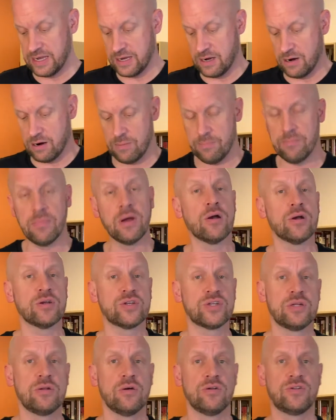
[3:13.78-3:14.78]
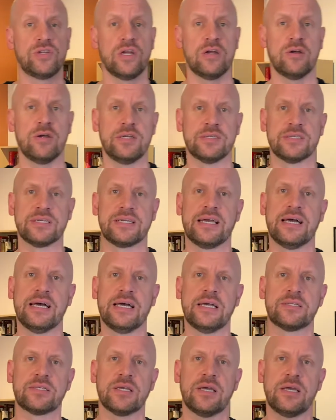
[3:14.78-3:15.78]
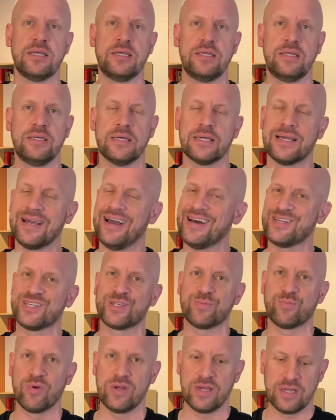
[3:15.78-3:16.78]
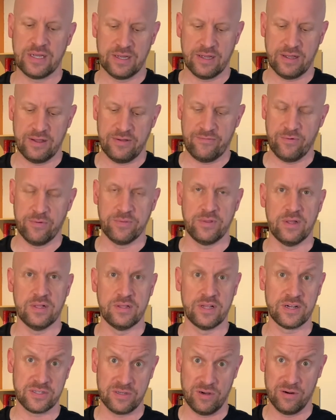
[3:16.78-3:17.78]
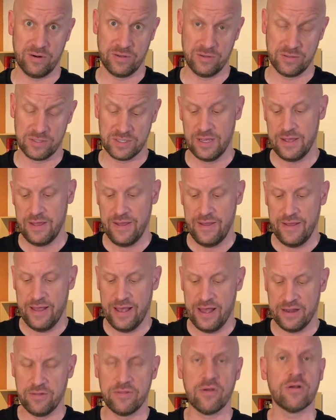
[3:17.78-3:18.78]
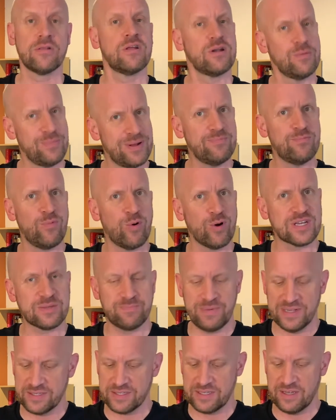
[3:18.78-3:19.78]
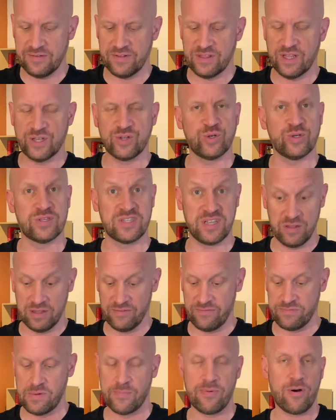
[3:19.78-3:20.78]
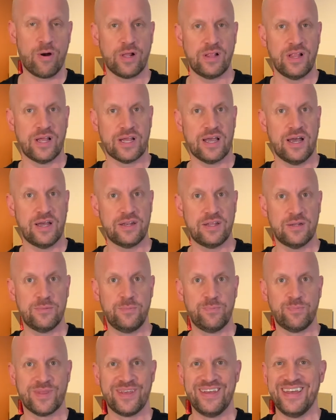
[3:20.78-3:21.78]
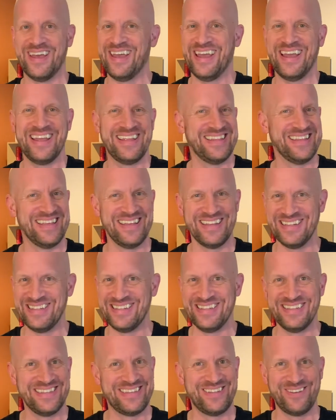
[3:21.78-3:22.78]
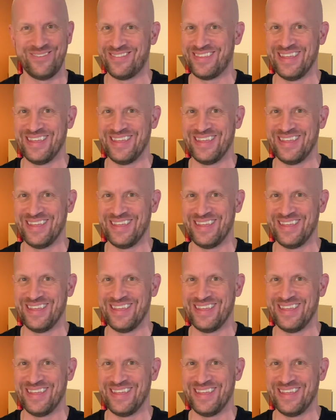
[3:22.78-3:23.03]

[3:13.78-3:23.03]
our maraschino cherries. And guys, you got to spring for the Luxardos. I know they're a little bit more expensive unless you steal them from a party like I did. Do